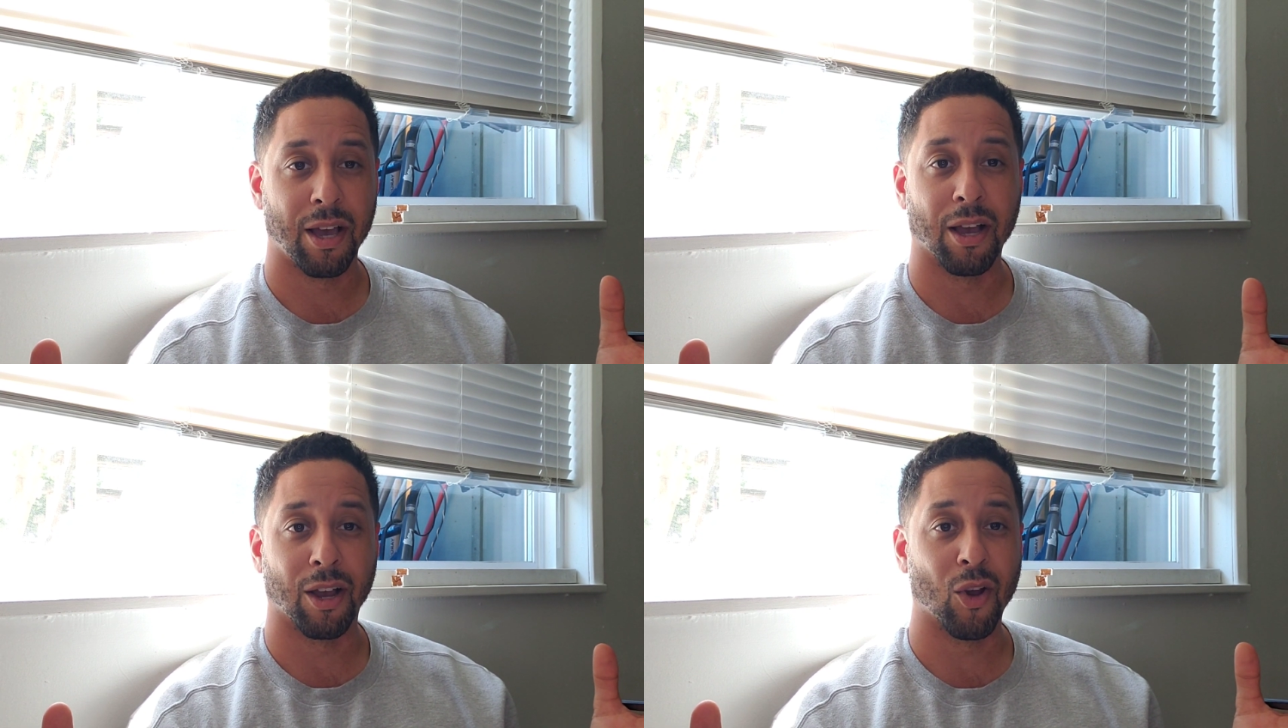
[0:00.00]

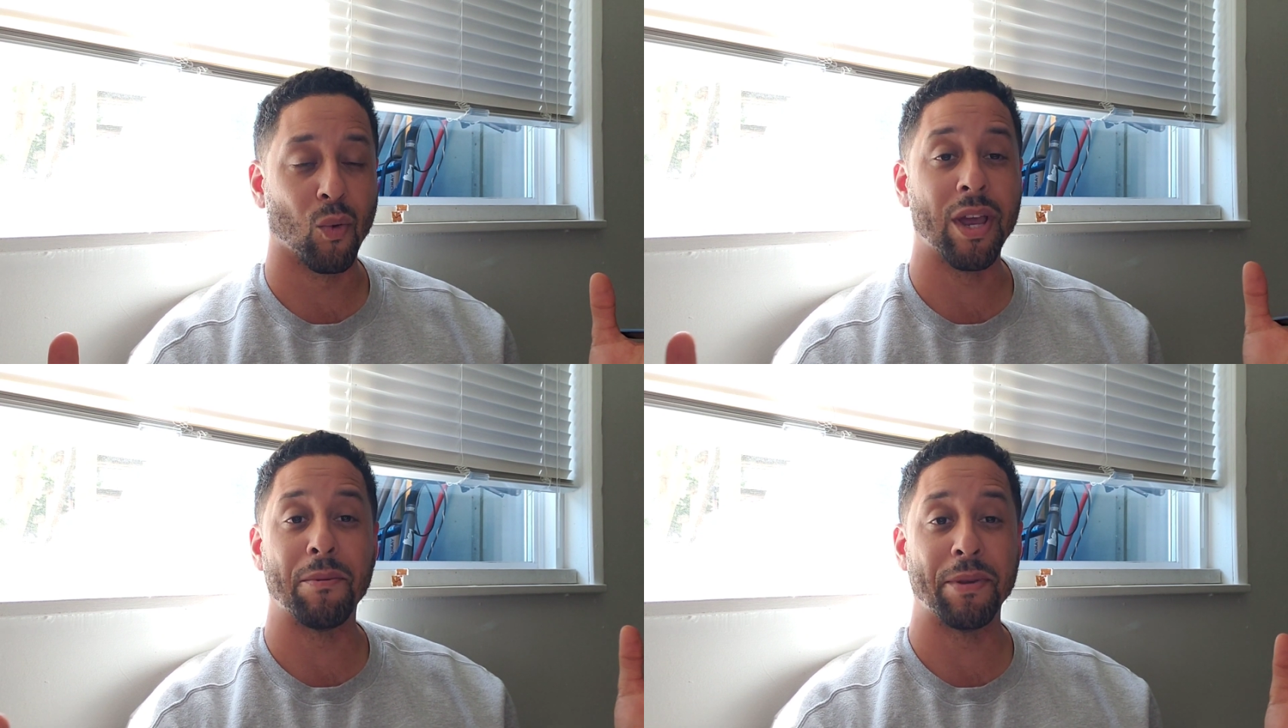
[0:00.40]
a
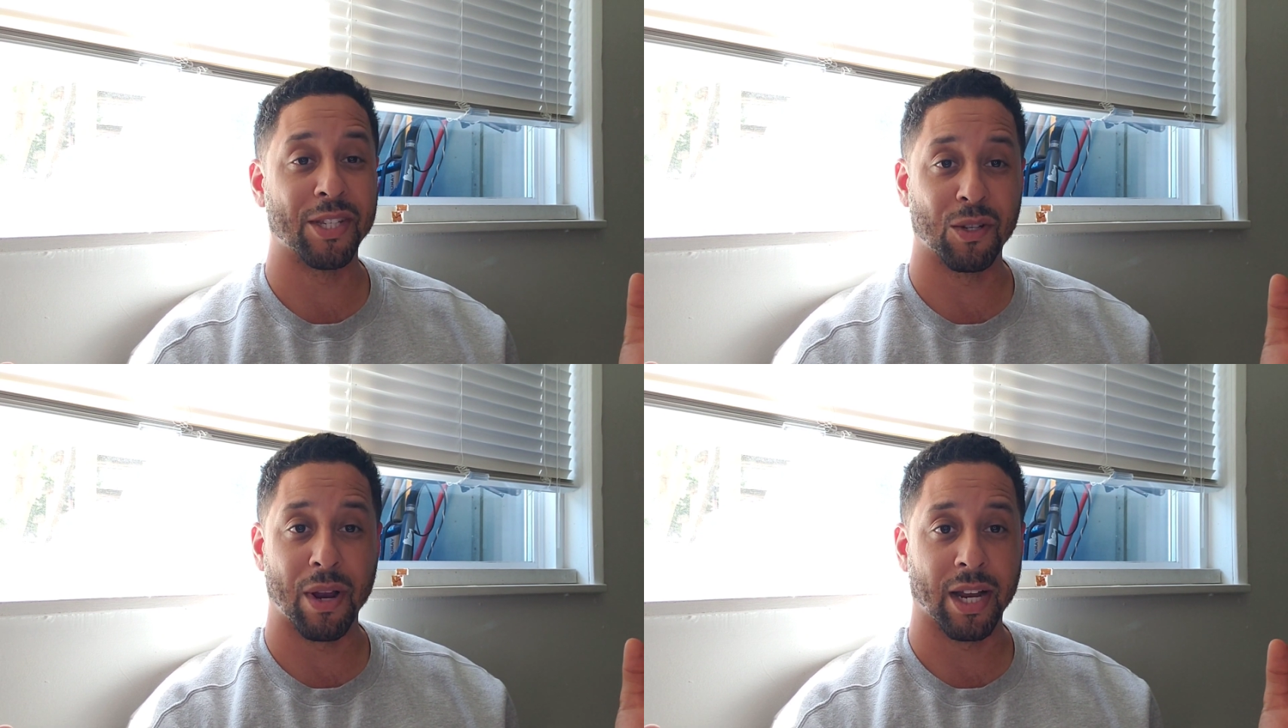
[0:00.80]
great
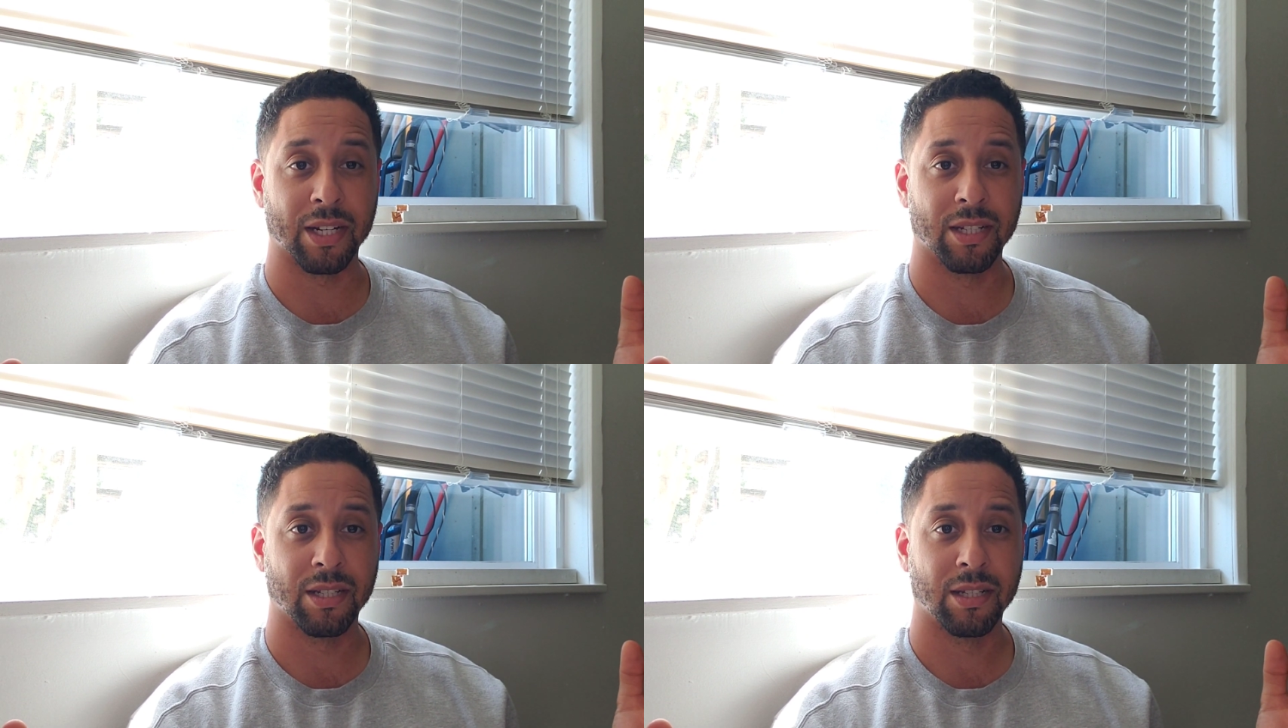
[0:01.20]

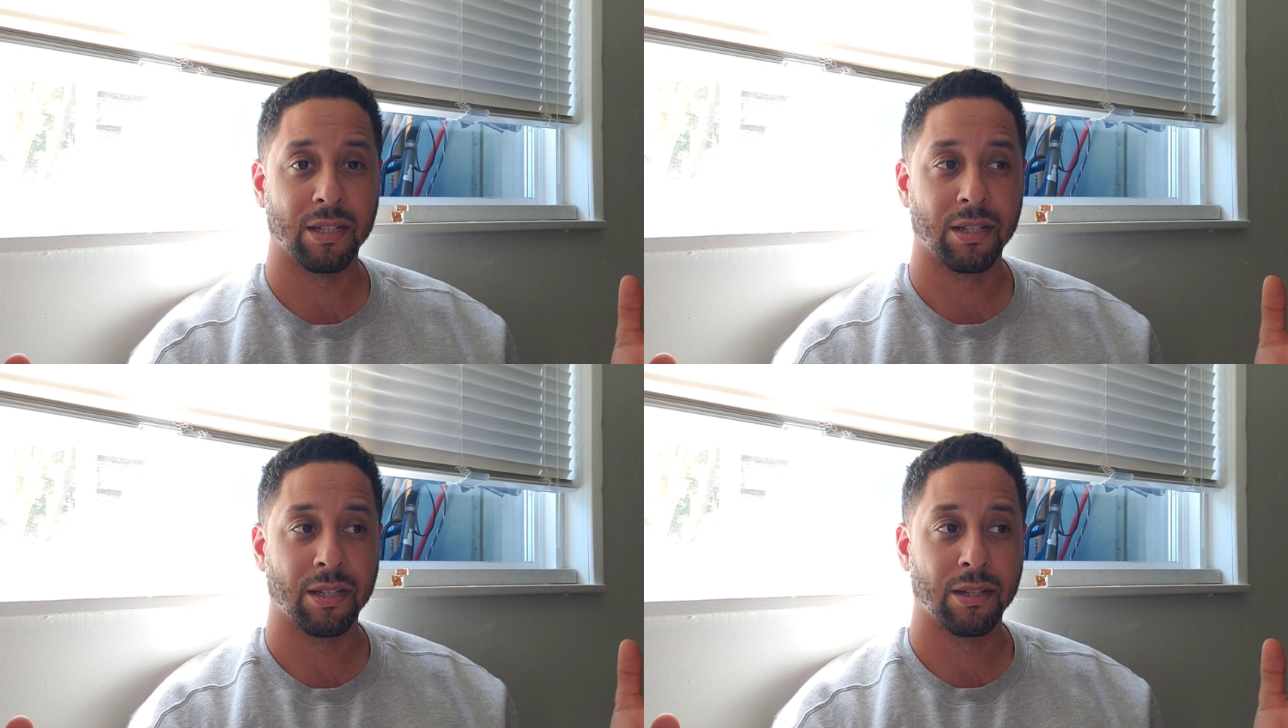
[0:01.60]
misdirect
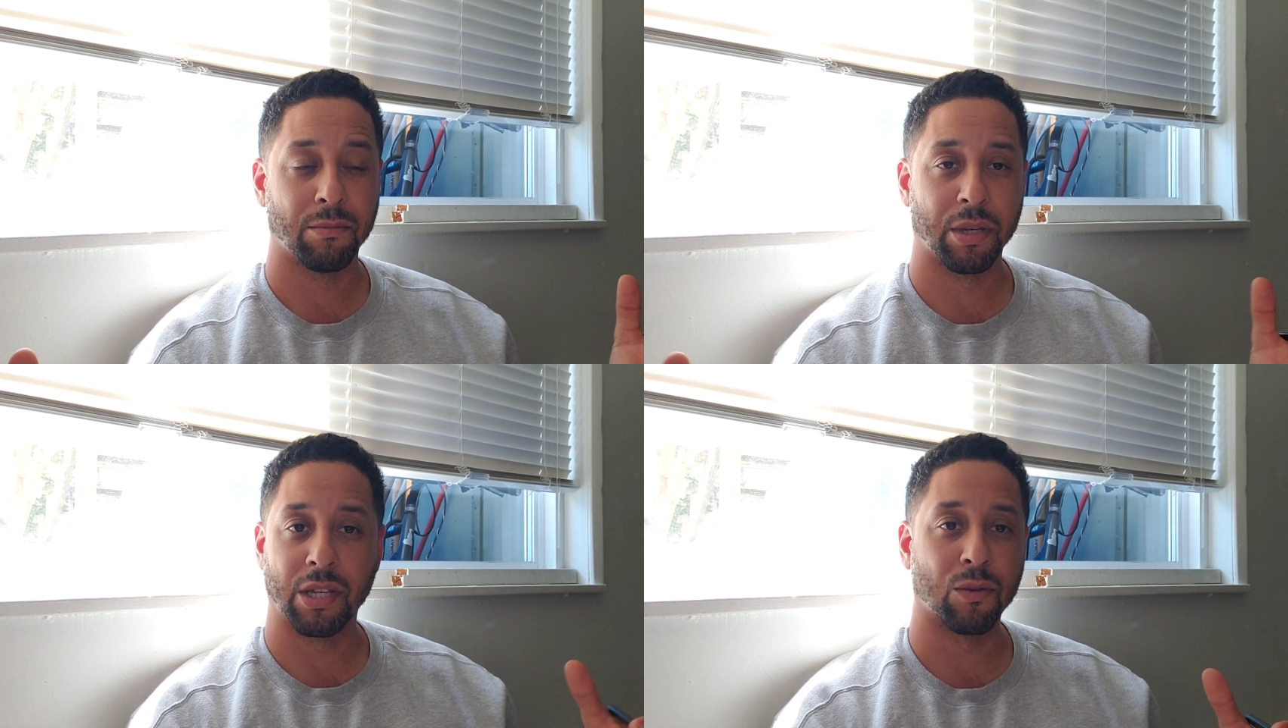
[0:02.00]

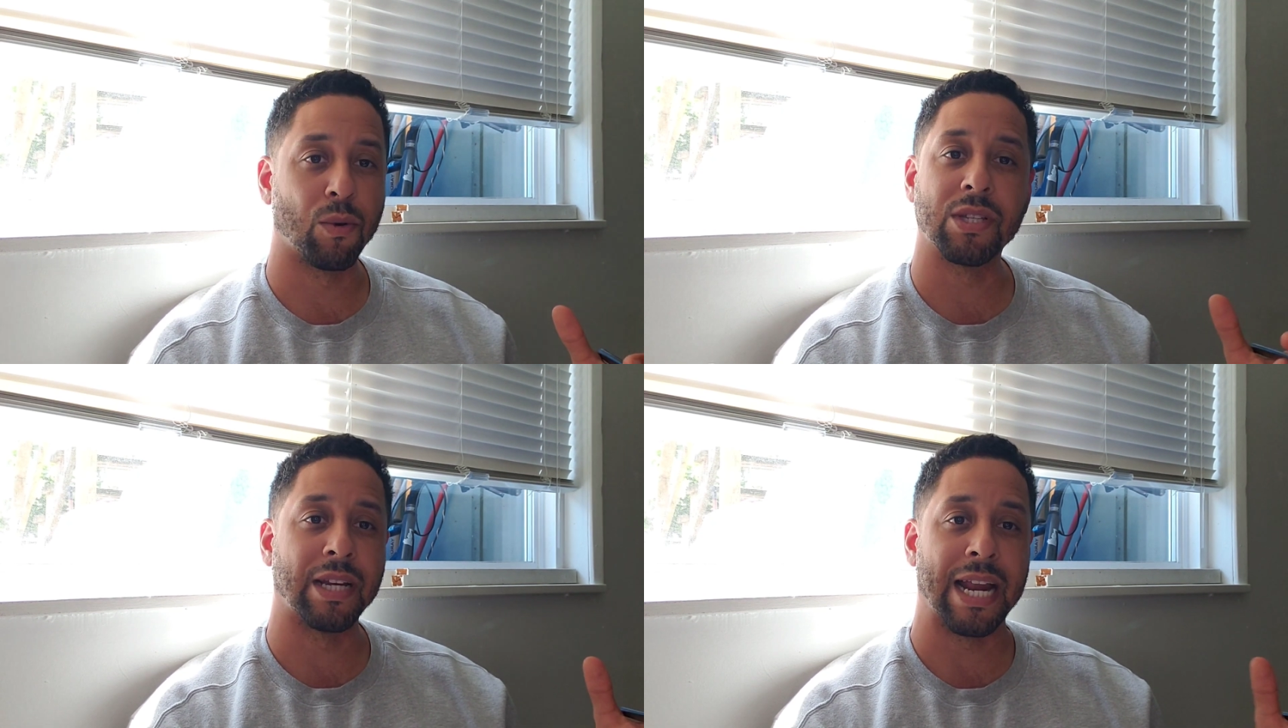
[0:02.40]
because it
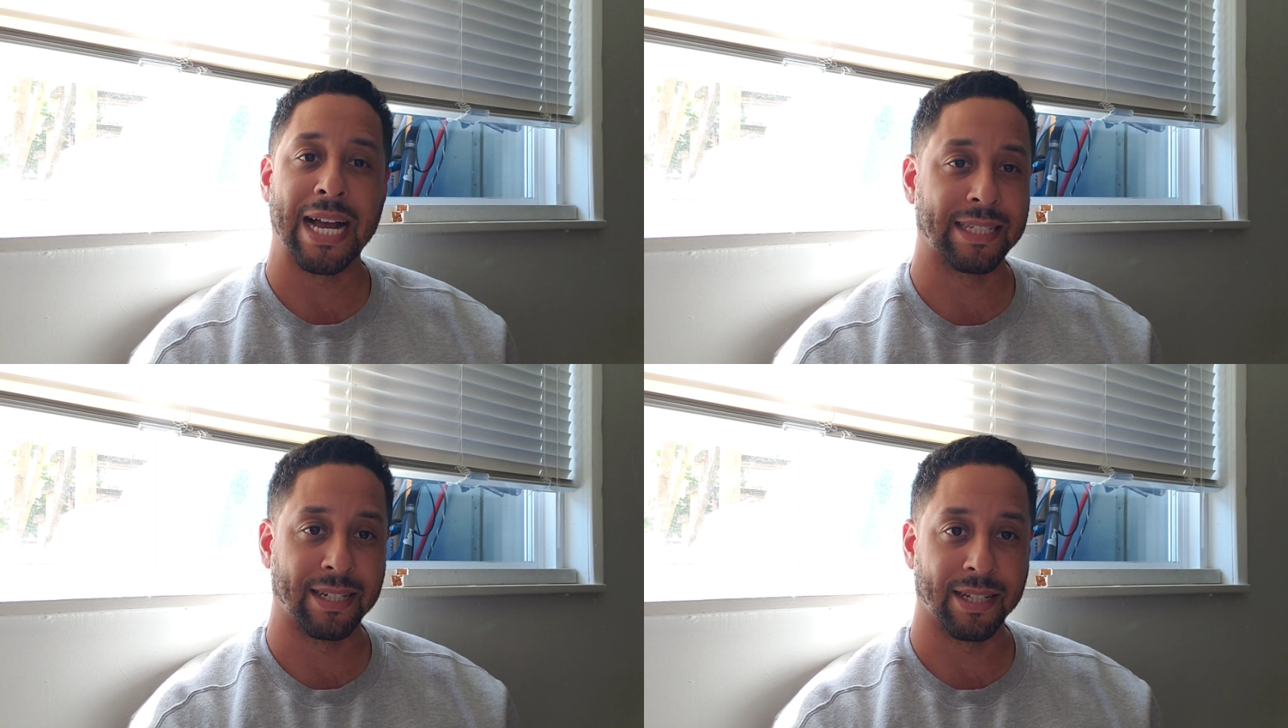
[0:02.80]
wasn't an
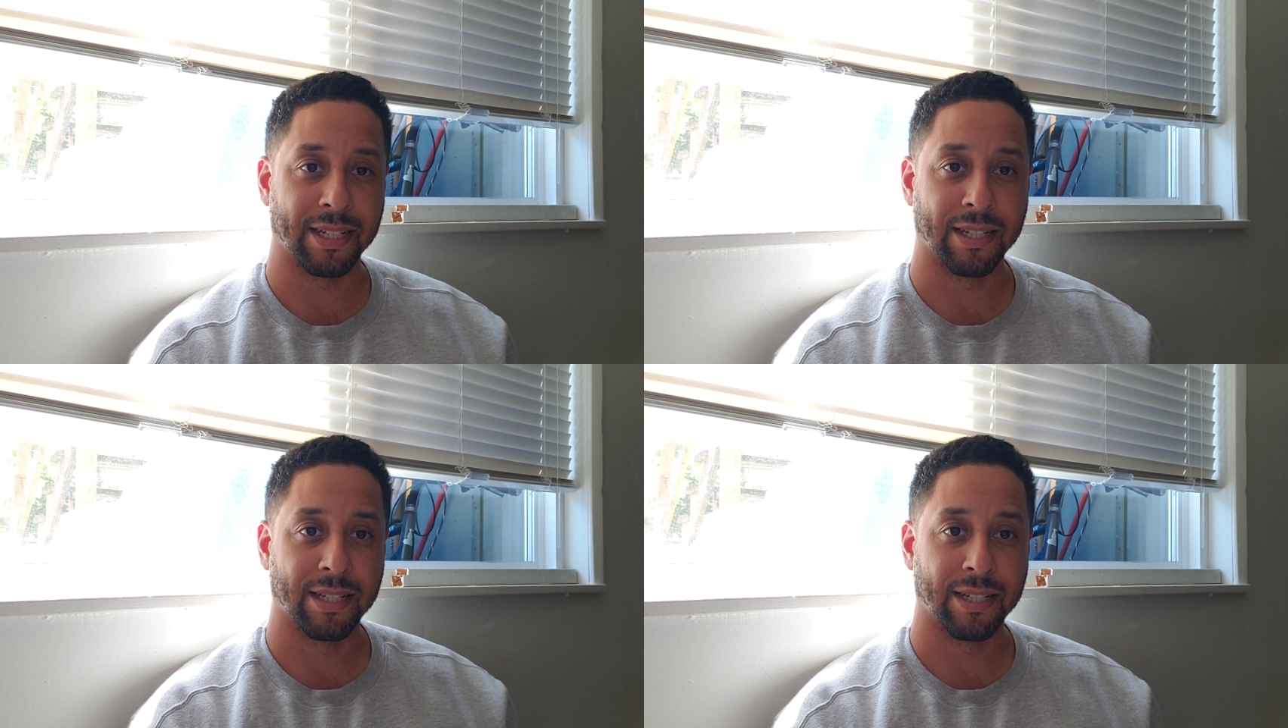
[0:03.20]
accident.